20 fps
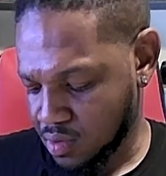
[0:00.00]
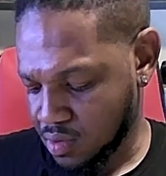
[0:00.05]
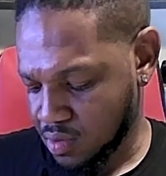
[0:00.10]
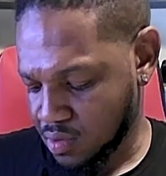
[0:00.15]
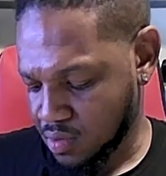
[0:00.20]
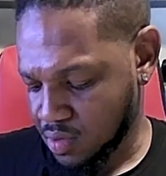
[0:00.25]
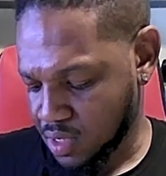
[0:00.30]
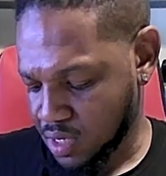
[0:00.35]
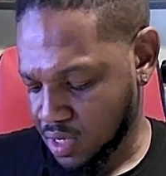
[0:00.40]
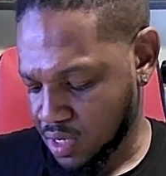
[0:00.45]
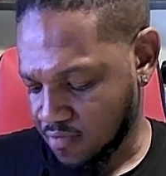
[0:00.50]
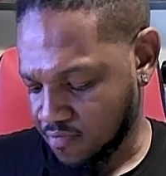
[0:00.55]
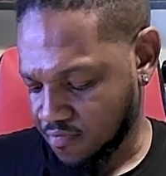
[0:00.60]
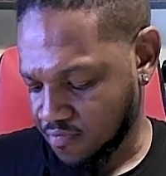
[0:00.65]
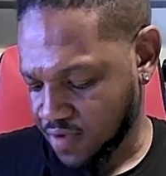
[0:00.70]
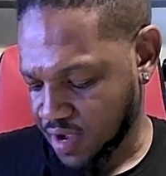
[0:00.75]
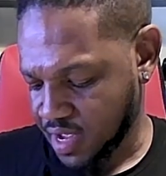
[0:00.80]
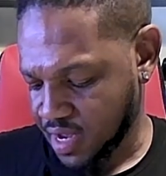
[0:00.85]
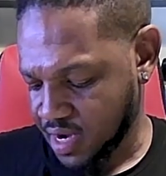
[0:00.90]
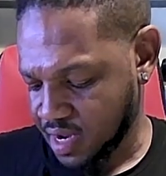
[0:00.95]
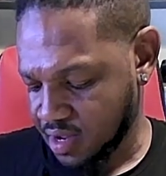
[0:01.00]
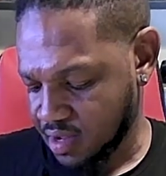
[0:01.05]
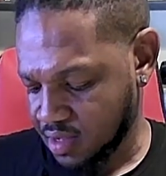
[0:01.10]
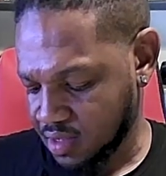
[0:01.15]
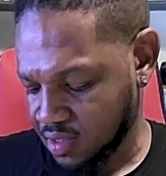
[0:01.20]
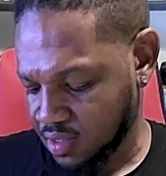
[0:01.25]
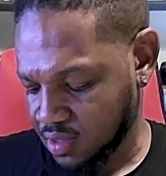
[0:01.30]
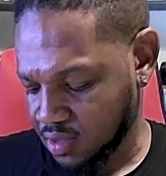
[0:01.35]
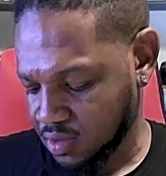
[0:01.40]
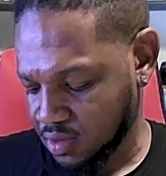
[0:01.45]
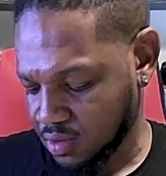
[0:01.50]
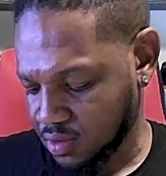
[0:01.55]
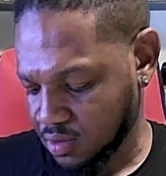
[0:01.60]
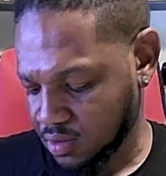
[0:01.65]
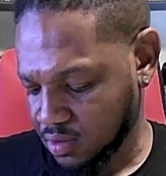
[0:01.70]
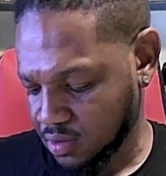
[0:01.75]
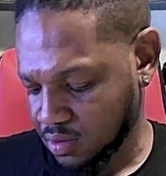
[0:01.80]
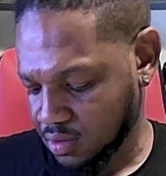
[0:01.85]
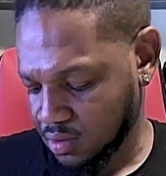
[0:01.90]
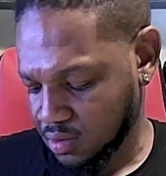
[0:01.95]
you're not fighting to
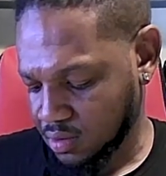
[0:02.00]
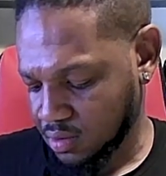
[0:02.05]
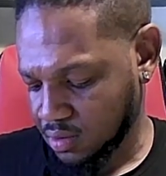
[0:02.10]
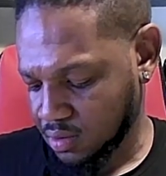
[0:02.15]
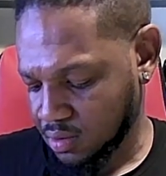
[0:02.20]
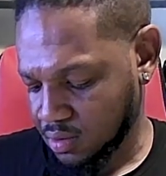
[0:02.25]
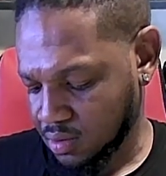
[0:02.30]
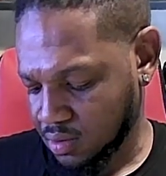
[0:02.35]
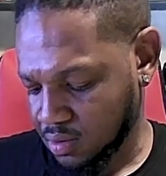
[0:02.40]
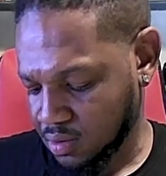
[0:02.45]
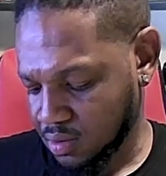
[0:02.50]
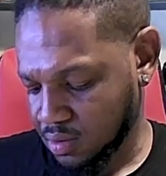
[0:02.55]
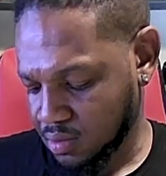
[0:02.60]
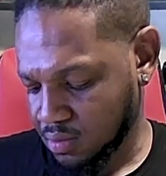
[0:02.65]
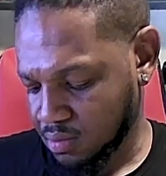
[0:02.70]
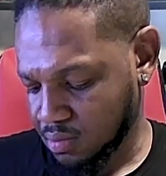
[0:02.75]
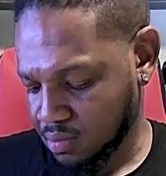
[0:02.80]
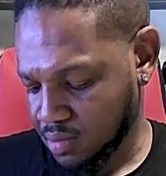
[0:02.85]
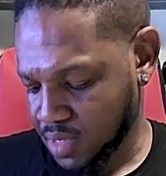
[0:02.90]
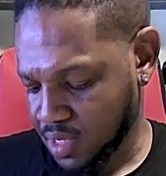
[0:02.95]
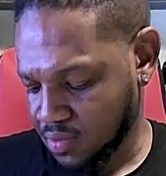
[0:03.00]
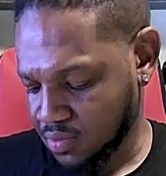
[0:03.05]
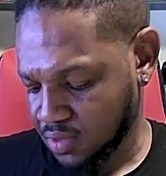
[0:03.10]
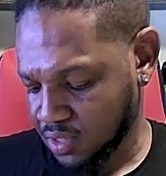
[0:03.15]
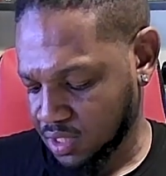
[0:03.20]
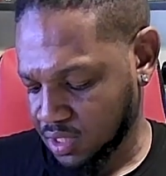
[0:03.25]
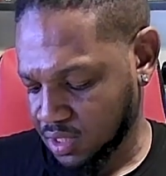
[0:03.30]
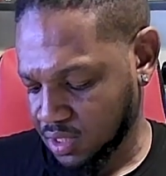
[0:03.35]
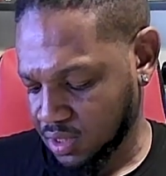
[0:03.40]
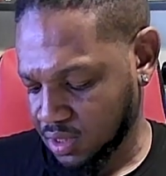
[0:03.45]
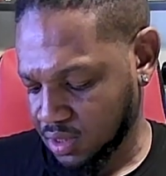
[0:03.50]
mount it.